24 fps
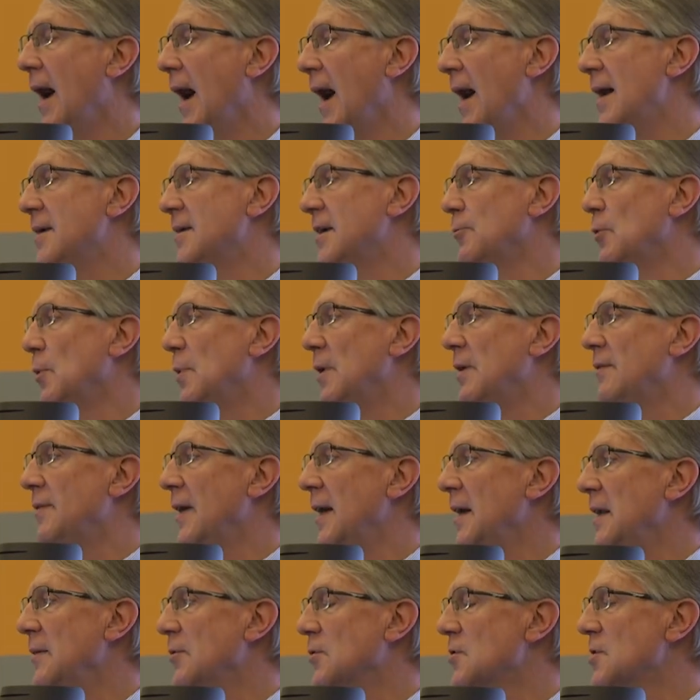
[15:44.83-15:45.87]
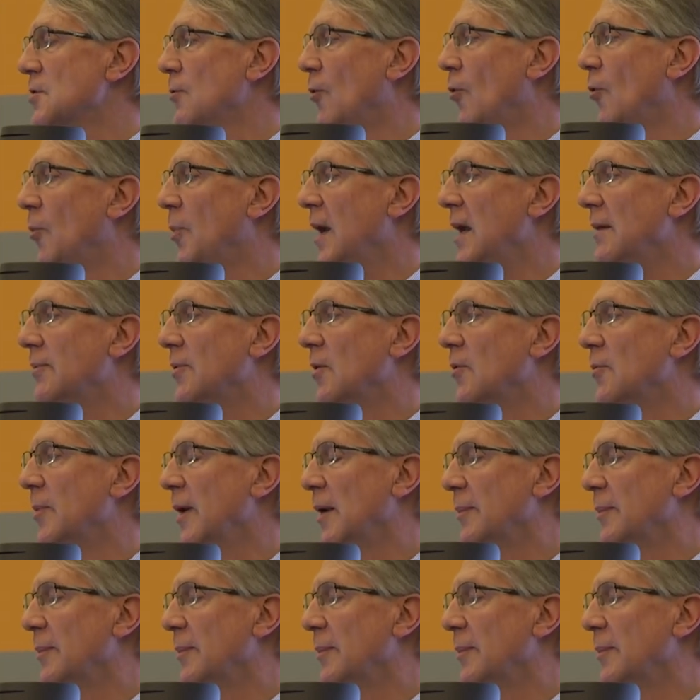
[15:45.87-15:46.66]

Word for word: and it will be available to all people.